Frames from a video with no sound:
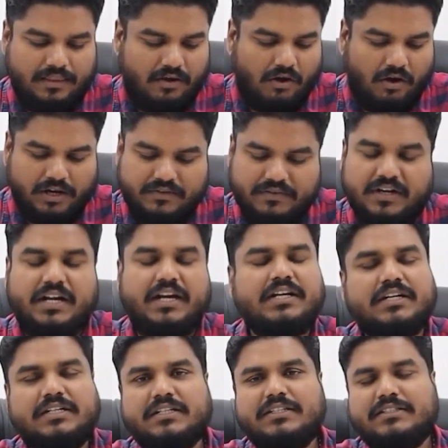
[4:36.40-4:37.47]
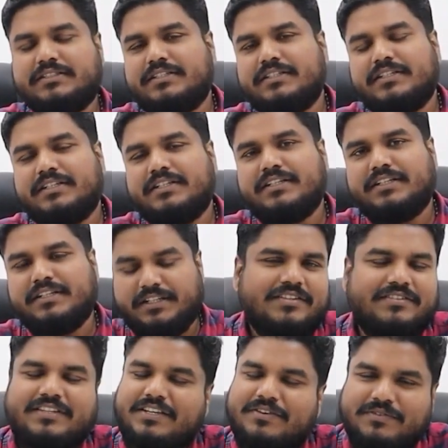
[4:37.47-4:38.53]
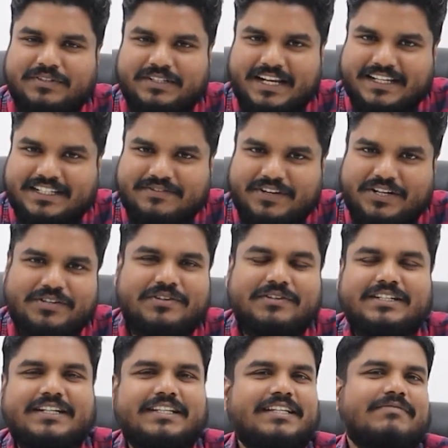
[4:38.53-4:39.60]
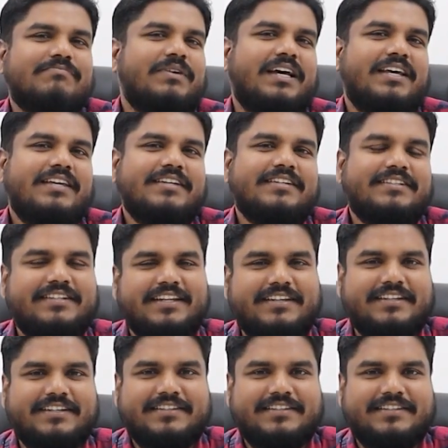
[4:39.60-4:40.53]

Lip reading: the Olive Ridley turtles. So see you in next video. Till then, bye, take